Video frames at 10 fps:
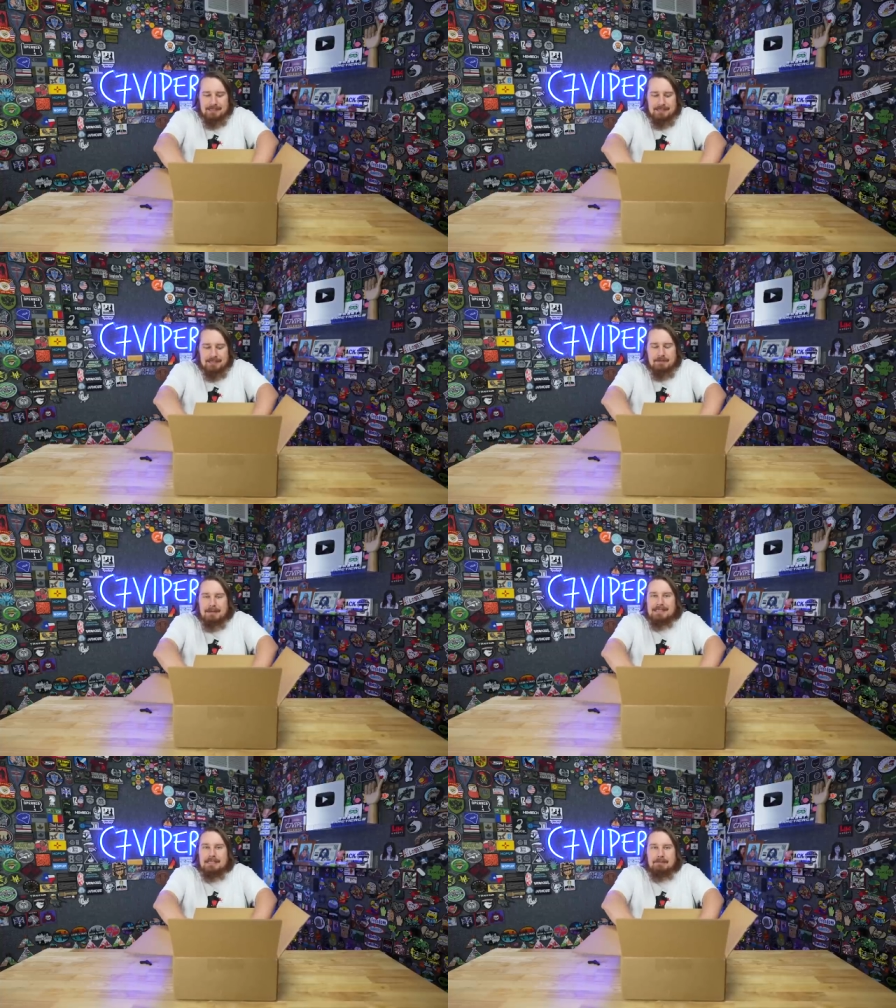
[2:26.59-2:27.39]
This is a
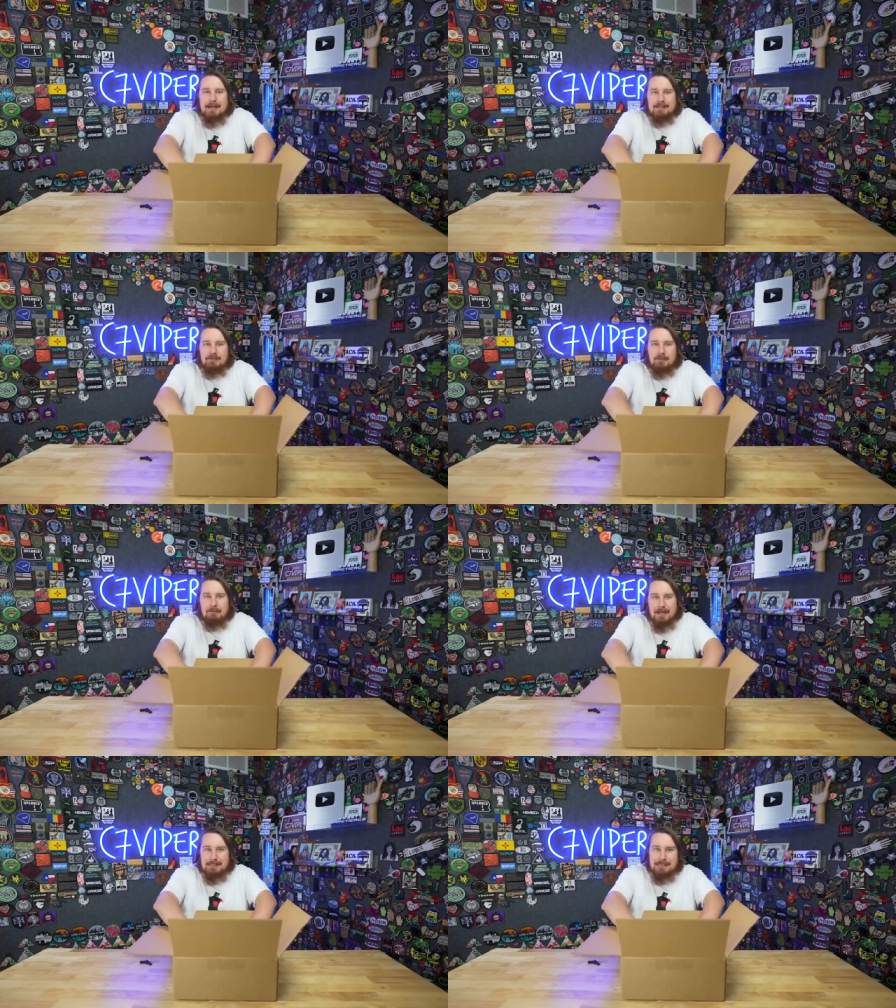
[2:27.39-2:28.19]
messy mess
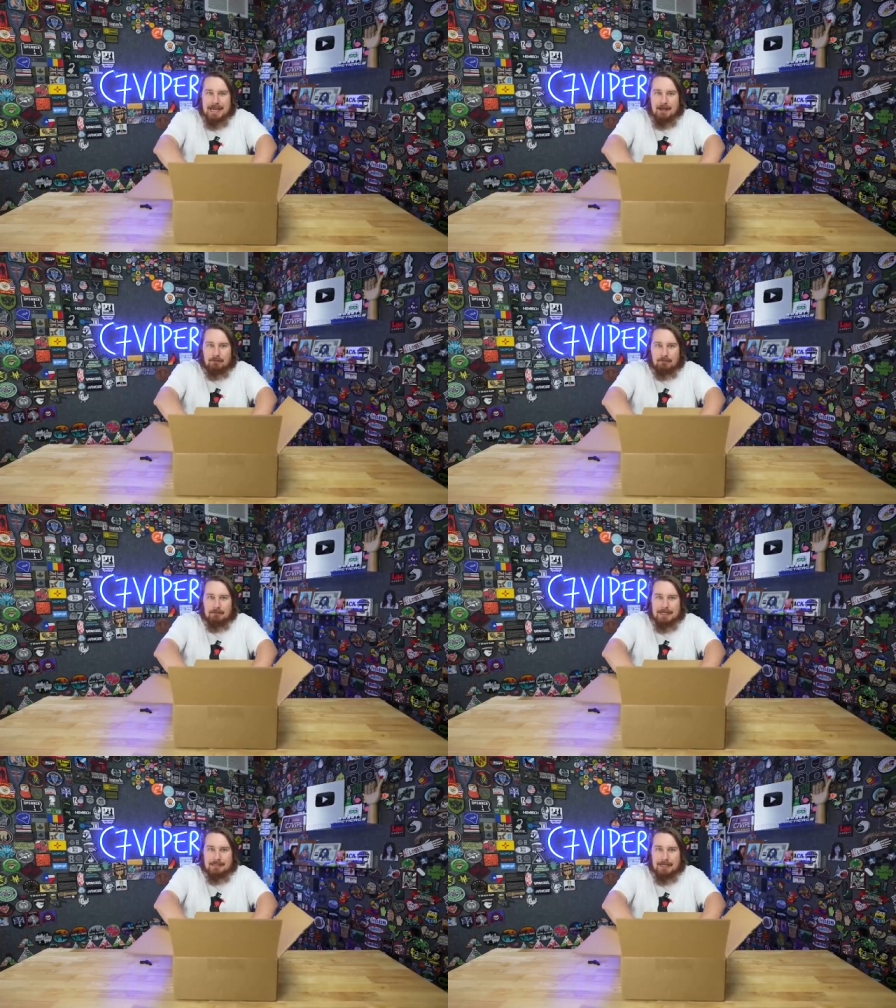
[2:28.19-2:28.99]
from Mess Town,
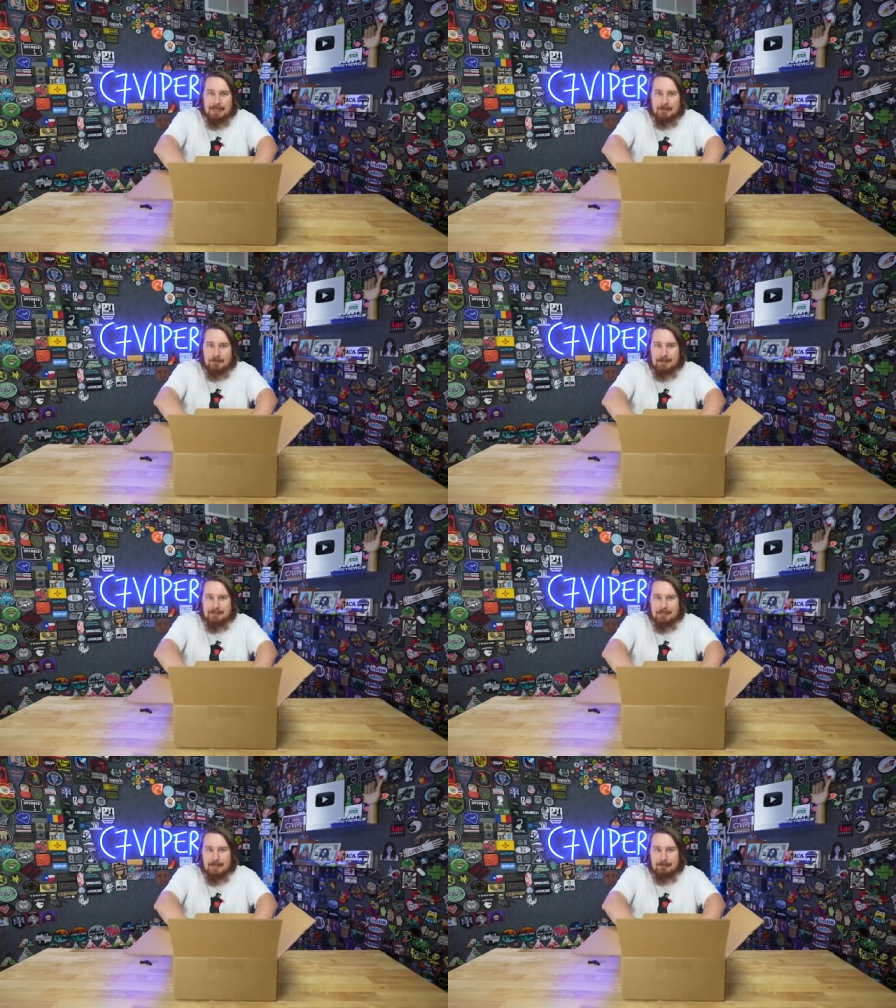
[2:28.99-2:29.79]
Messland,
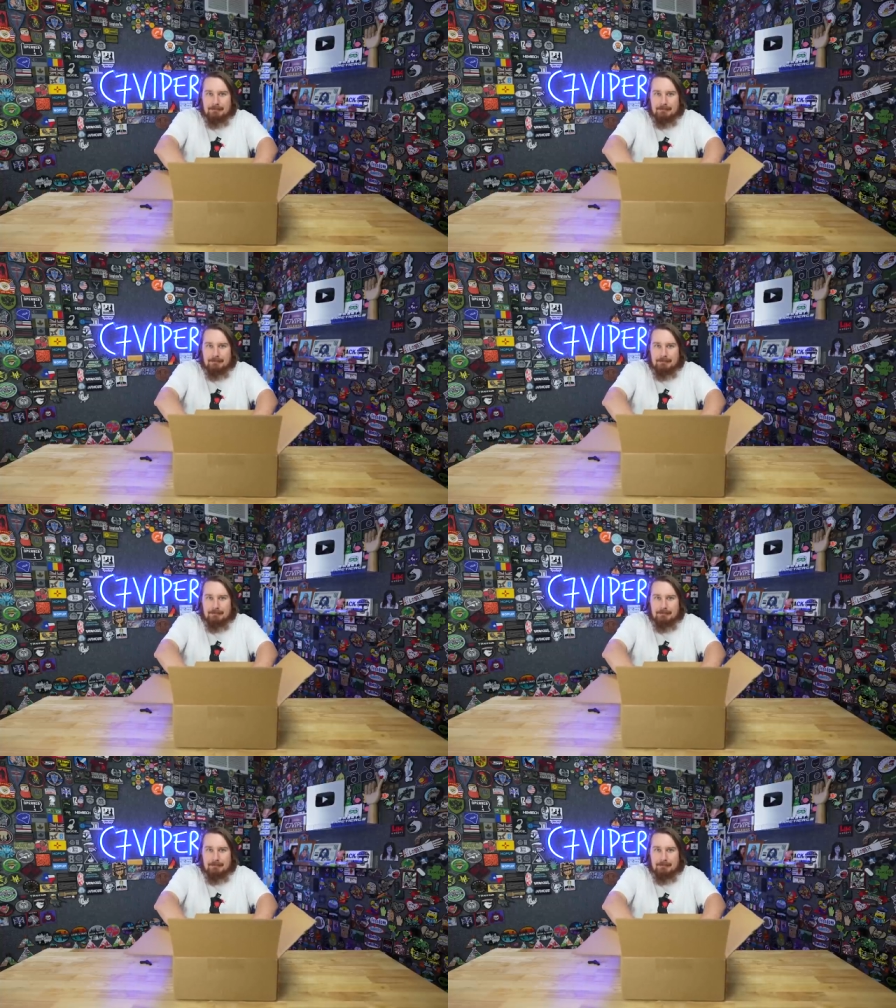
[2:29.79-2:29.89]
USA.